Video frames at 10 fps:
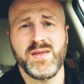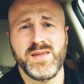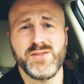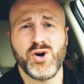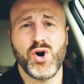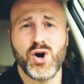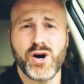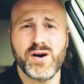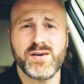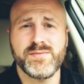in the
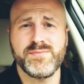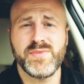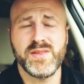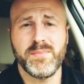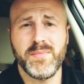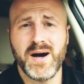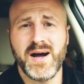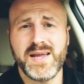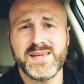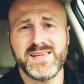heart, in the
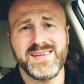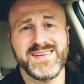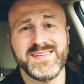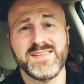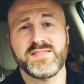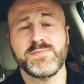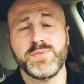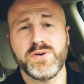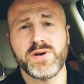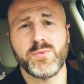mind, and in the
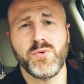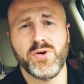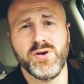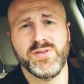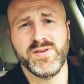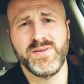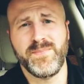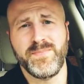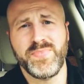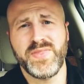spirit world.
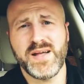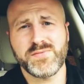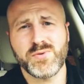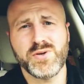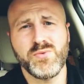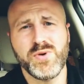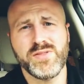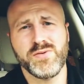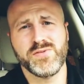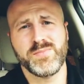That's where you
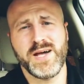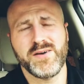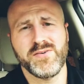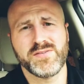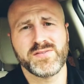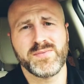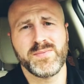win those battles.